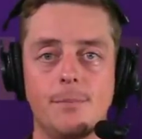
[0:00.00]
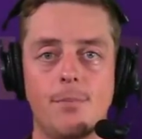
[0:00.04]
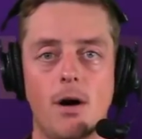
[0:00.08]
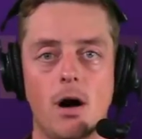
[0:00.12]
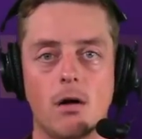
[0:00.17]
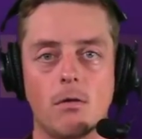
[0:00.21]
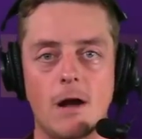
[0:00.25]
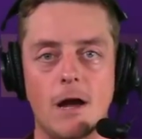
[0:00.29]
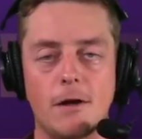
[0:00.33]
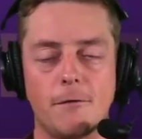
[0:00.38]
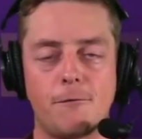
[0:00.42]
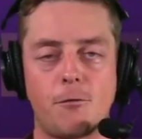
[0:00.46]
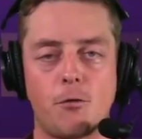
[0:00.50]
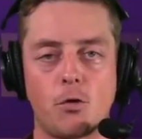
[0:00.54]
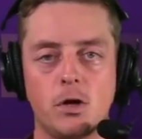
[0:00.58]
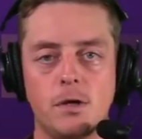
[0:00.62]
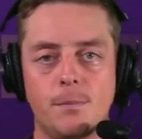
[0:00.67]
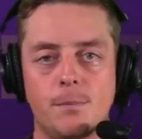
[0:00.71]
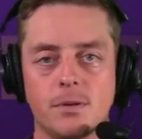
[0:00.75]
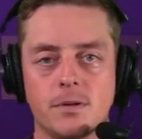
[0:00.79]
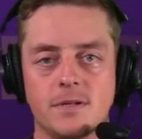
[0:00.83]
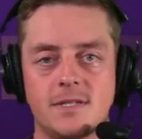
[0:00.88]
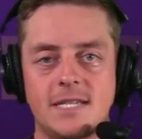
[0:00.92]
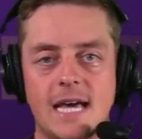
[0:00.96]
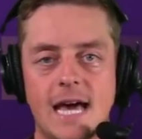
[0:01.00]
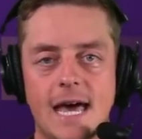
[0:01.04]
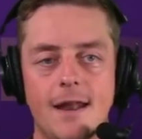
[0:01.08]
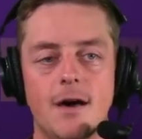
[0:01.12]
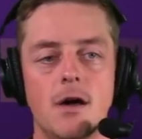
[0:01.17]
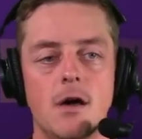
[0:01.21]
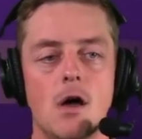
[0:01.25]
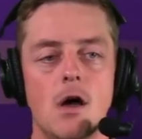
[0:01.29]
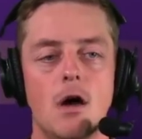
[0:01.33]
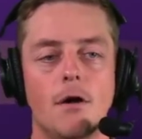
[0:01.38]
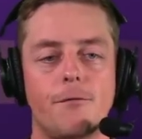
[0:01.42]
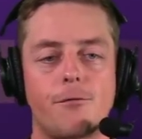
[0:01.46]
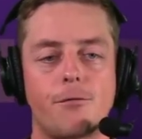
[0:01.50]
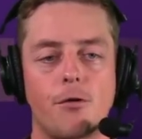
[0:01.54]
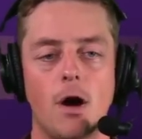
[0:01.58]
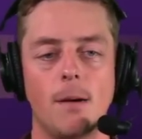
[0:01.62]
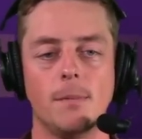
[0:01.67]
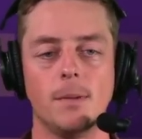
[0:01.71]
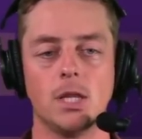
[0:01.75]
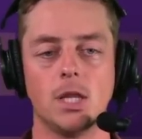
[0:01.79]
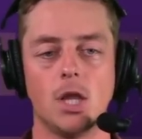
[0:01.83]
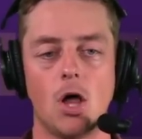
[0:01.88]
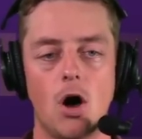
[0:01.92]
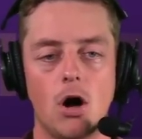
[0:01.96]
ball, around 40% from
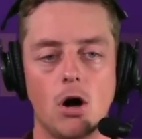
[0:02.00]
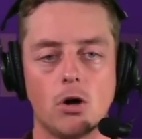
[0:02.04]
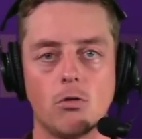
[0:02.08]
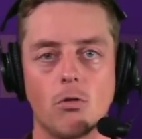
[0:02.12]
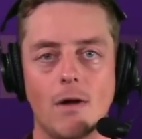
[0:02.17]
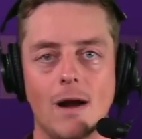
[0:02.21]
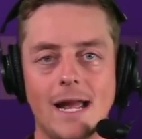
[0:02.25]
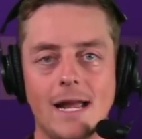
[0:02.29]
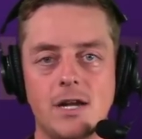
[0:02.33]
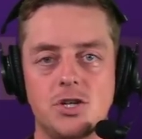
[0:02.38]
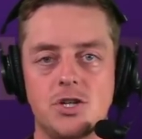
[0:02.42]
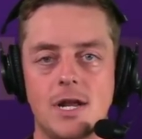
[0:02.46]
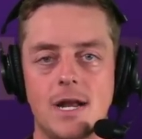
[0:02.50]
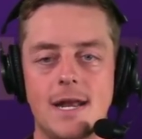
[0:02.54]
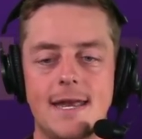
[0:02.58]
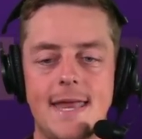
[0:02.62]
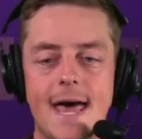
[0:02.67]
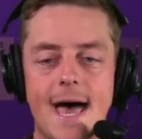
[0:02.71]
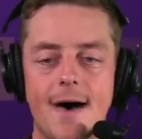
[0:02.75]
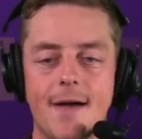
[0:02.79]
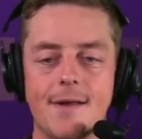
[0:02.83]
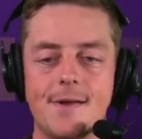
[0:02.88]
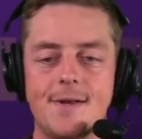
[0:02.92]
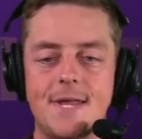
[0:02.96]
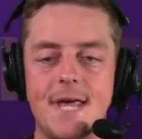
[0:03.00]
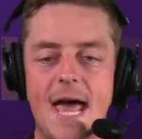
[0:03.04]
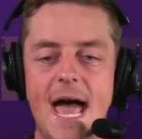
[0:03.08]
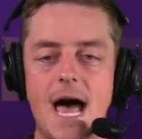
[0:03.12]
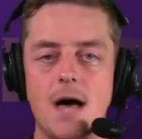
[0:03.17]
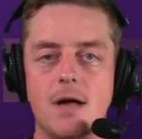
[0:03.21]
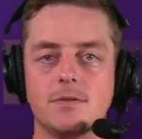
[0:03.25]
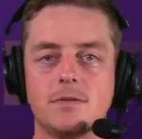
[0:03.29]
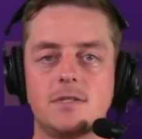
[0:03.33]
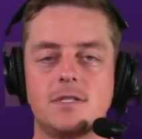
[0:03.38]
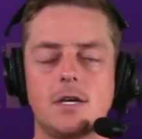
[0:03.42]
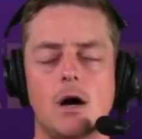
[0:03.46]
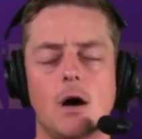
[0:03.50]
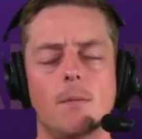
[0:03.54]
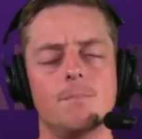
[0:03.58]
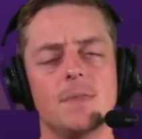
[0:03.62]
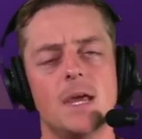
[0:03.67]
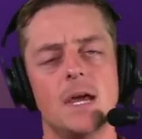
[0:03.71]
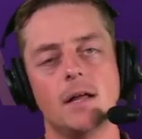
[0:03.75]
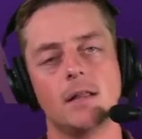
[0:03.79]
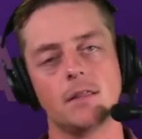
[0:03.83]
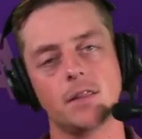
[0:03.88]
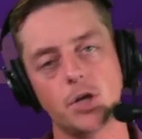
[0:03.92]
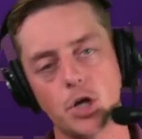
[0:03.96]
long range and downtown. So a
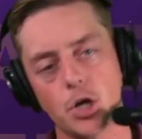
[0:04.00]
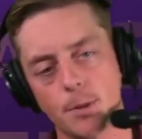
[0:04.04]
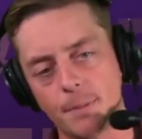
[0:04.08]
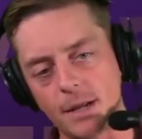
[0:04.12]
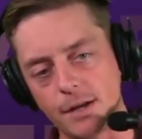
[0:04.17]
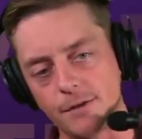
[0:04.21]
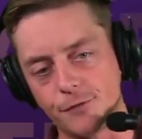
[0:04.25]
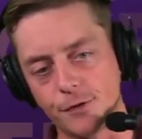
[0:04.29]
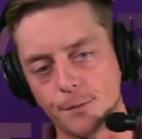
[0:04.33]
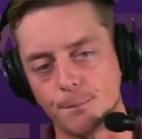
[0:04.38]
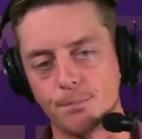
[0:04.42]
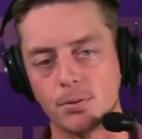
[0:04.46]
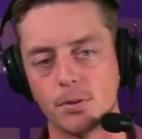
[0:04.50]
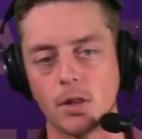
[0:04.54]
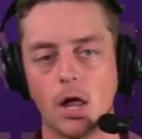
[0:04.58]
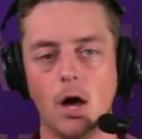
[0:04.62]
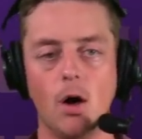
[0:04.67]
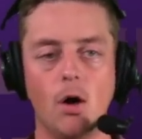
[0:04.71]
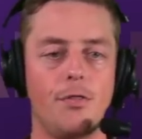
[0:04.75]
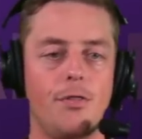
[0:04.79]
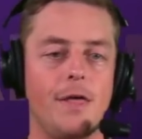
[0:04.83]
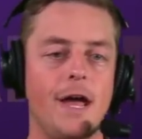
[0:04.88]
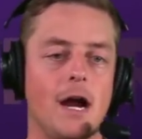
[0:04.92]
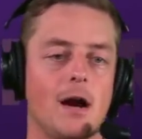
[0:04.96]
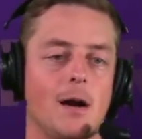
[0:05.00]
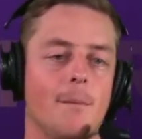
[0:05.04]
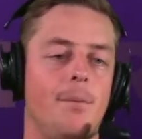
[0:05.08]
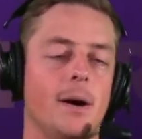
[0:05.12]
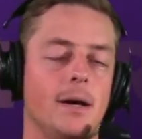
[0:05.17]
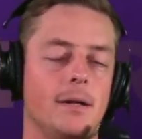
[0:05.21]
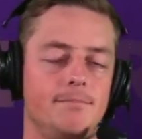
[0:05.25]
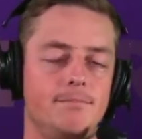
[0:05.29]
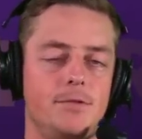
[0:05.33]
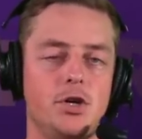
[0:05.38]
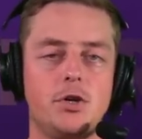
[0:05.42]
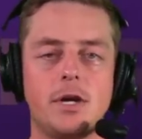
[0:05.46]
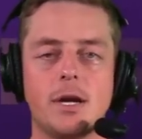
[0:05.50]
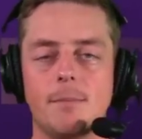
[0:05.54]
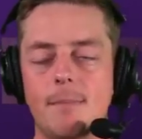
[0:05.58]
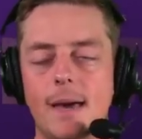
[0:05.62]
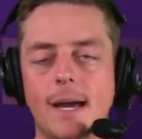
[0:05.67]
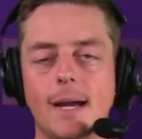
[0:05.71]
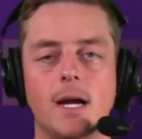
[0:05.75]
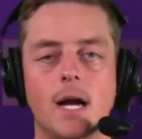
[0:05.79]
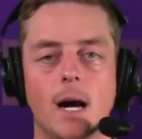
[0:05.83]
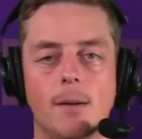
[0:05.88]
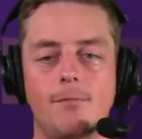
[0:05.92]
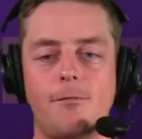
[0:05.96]
little bit of a blow there, but you can
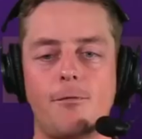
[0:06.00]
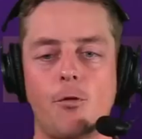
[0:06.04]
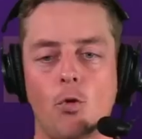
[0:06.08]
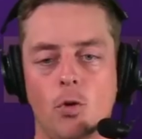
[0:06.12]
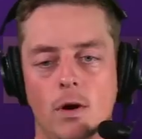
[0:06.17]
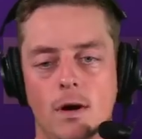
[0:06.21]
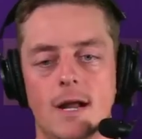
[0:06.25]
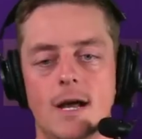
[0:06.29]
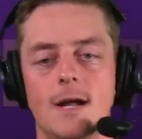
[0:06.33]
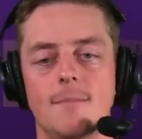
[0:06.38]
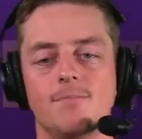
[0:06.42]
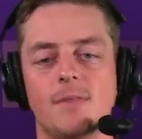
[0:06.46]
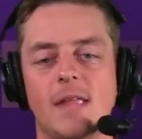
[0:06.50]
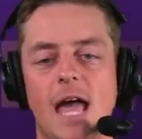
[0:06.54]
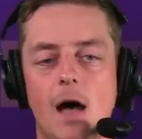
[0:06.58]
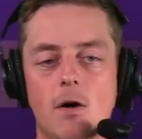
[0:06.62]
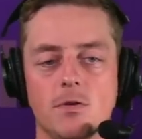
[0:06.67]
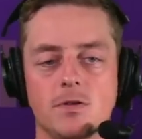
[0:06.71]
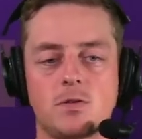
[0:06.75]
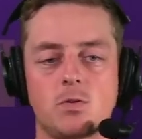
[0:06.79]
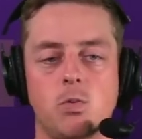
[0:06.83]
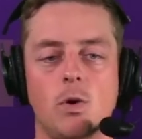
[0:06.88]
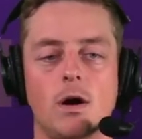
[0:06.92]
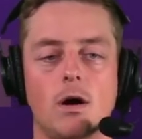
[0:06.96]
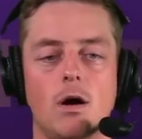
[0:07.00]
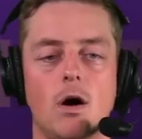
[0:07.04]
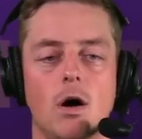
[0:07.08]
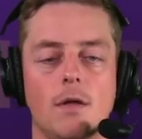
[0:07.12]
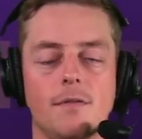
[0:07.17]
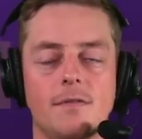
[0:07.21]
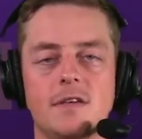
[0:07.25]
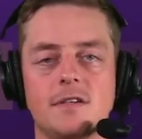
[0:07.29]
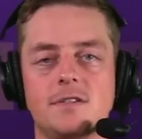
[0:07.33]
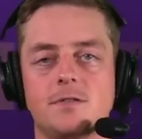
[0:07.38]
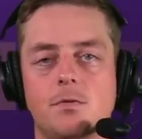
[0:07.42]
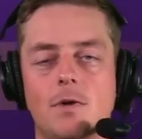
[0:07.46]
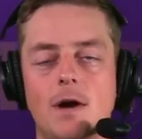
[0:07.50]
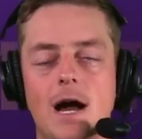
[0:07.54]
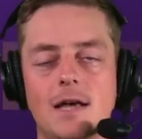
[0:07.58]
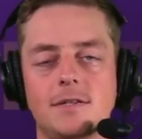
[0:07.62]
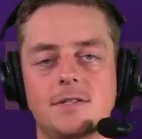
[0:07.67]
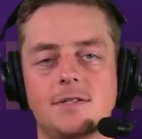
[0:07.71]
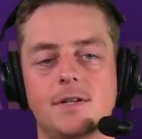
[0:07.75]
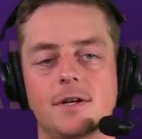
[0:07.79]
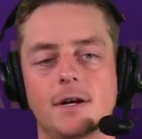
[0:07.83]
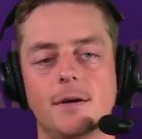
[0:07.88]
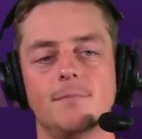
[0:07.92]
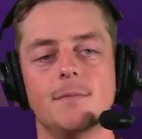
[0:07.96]
make up for it elsewhere on this
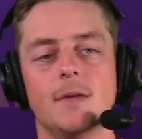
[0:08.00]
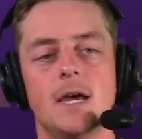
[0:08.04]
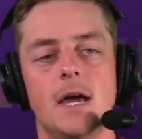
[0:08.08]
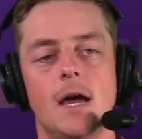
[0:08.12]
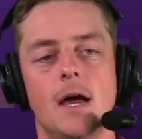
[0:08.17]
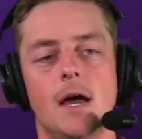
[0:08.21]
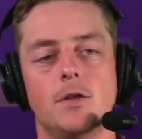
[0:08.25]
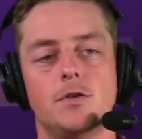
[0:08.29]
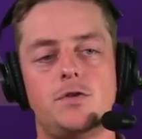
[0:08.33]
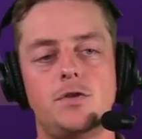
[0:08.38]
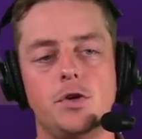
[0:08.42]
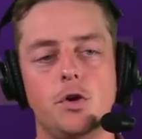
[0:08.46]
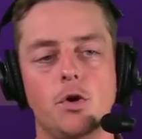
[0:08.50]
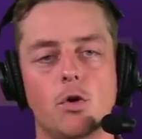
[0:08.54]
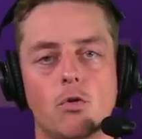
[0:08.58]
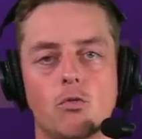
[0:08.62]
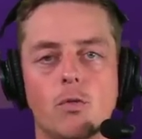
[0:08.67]
roster. To